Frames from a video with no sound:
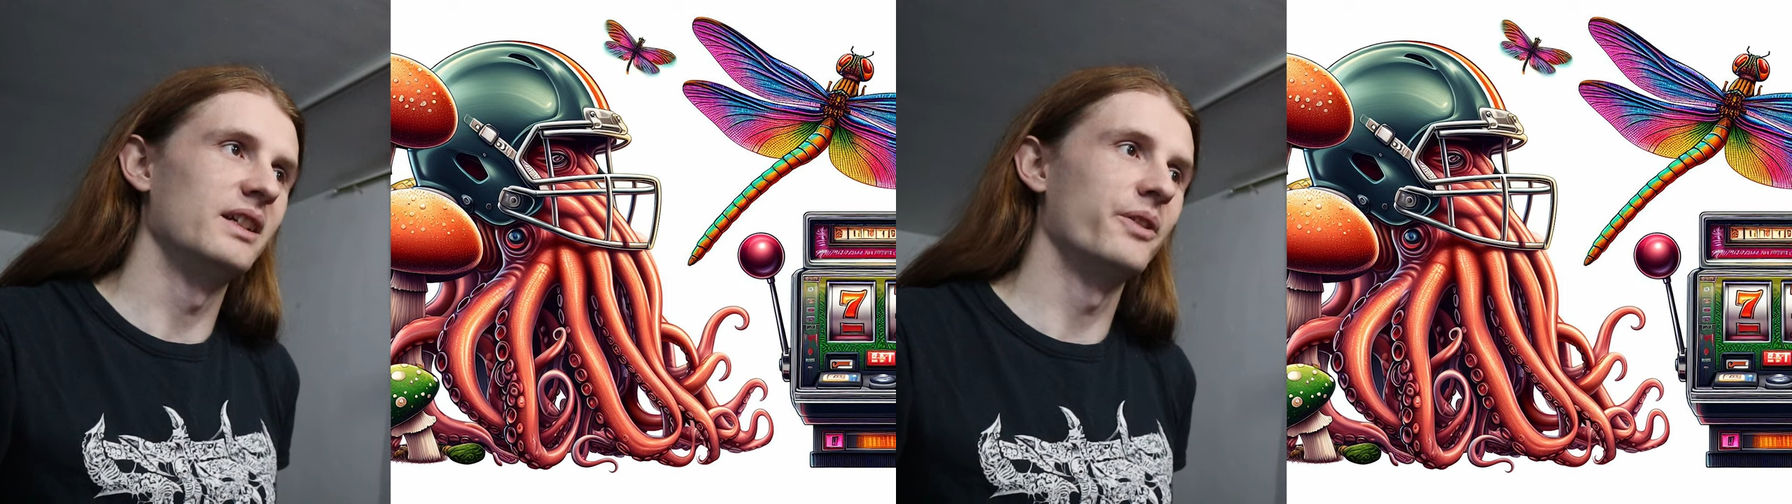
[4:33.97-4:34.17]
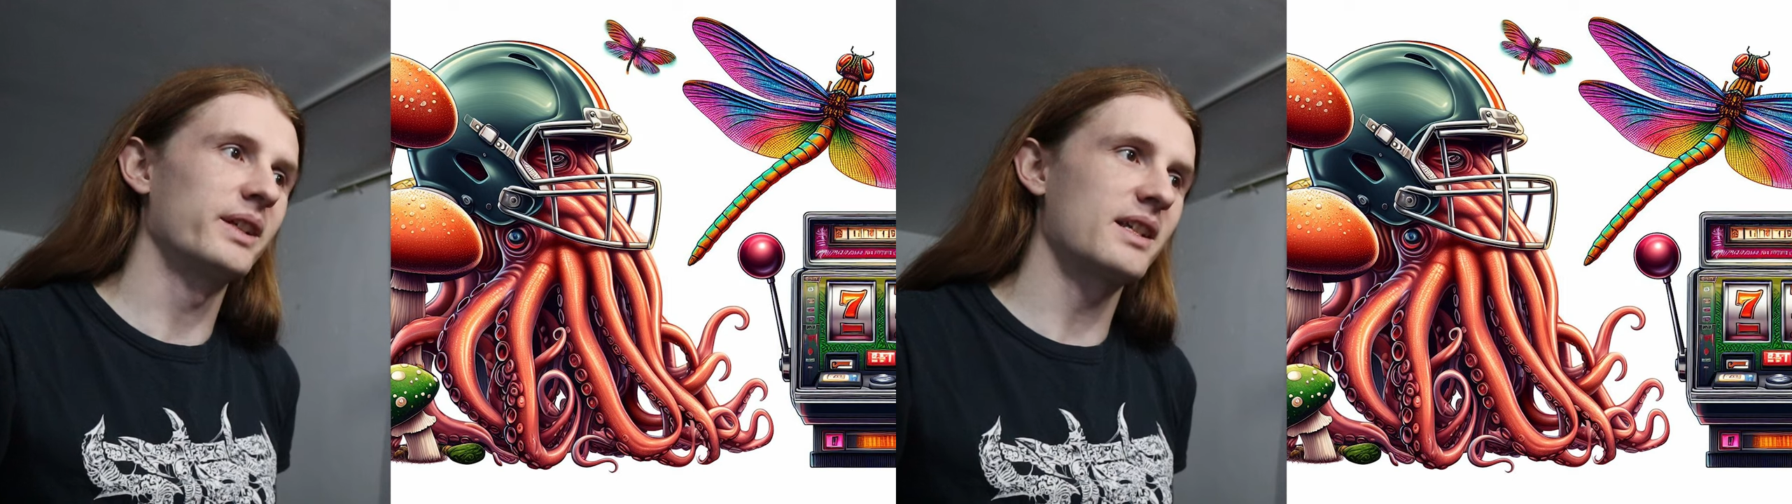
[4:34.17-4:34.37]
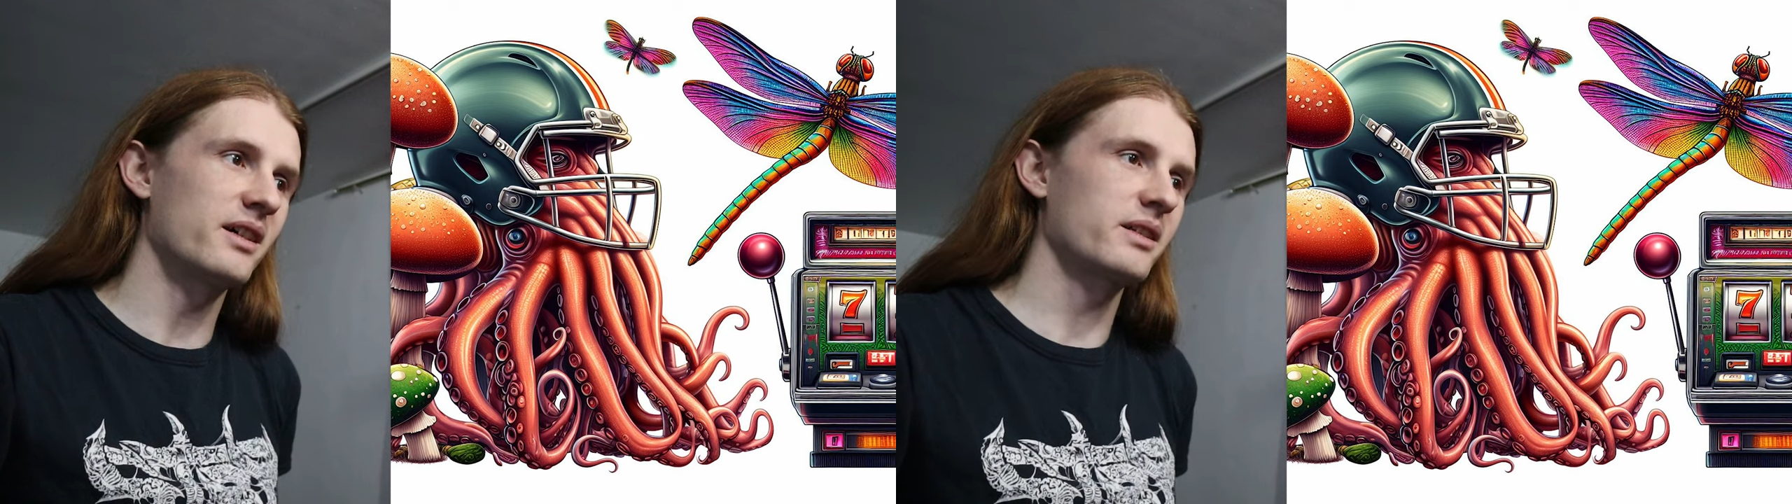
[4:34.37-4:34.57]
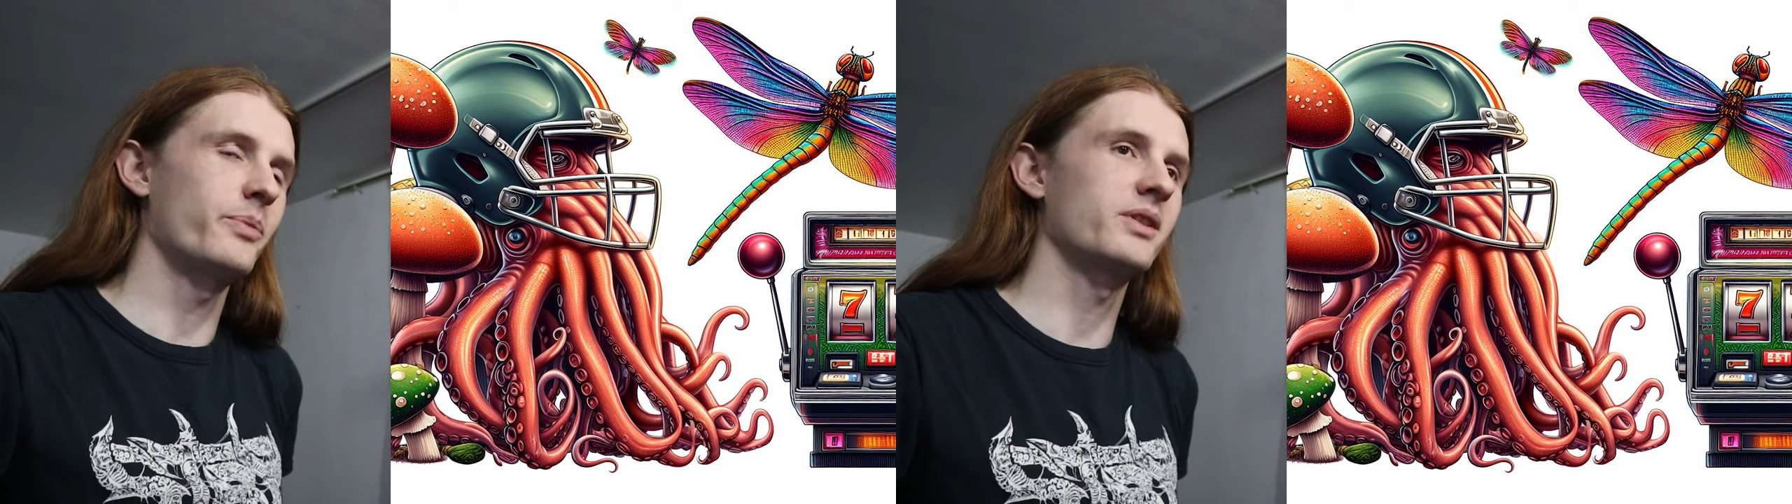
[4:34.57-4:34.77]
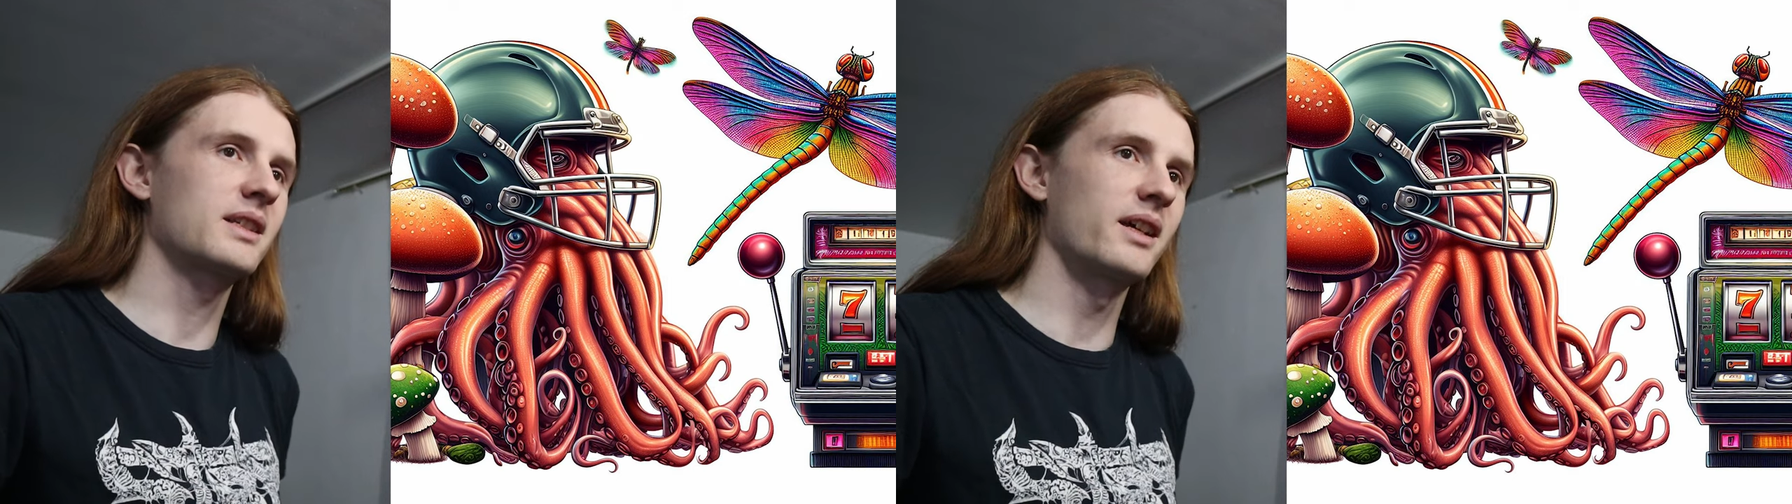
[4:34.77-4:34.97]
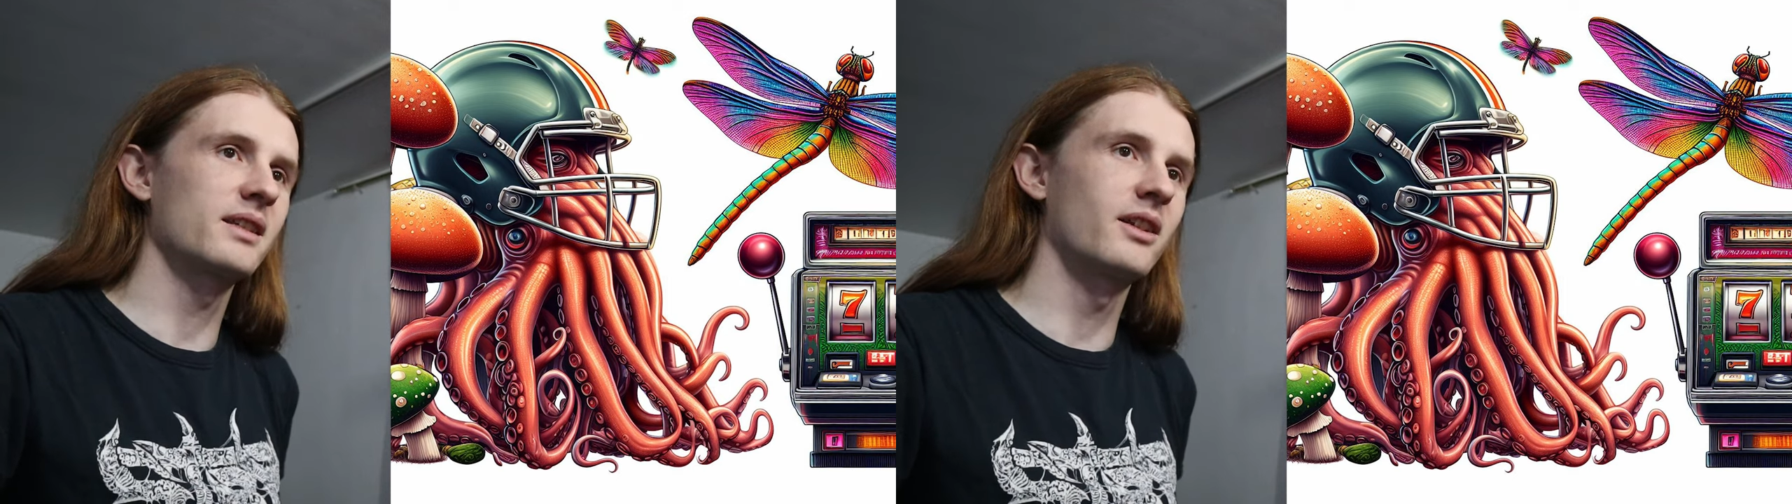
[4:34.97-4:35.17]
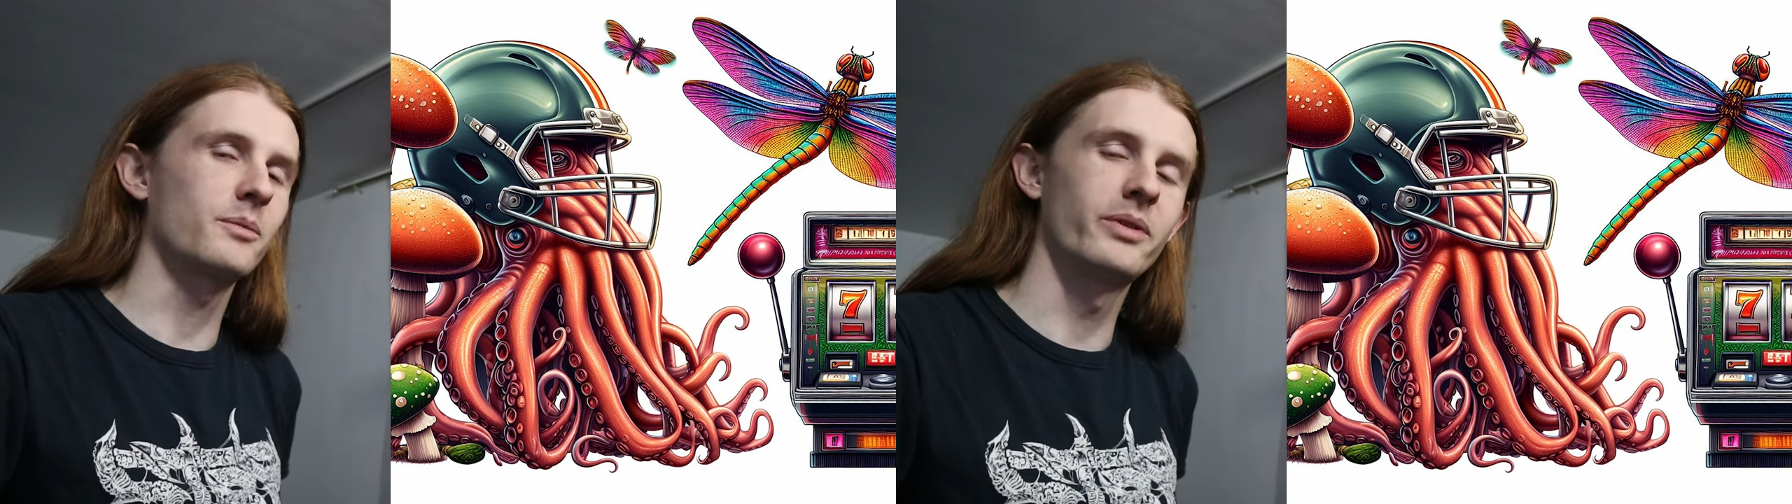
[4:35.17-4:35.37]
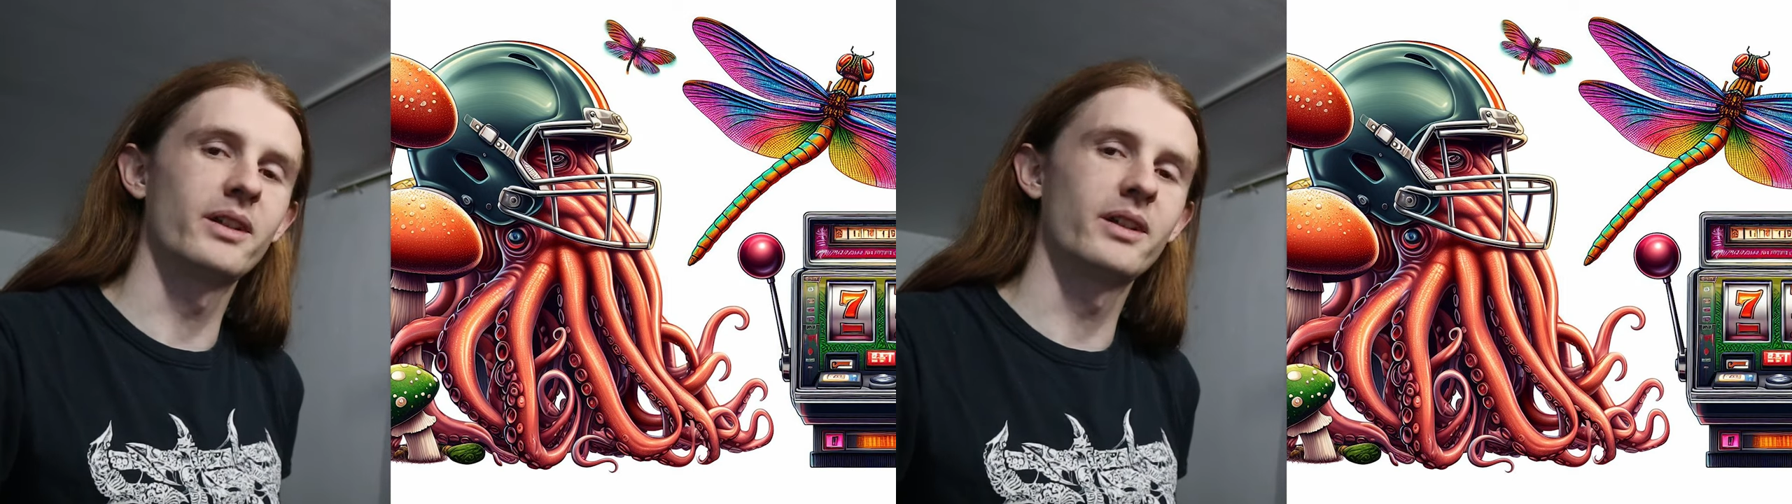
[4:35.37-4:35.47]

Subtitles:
You know, this octopus does look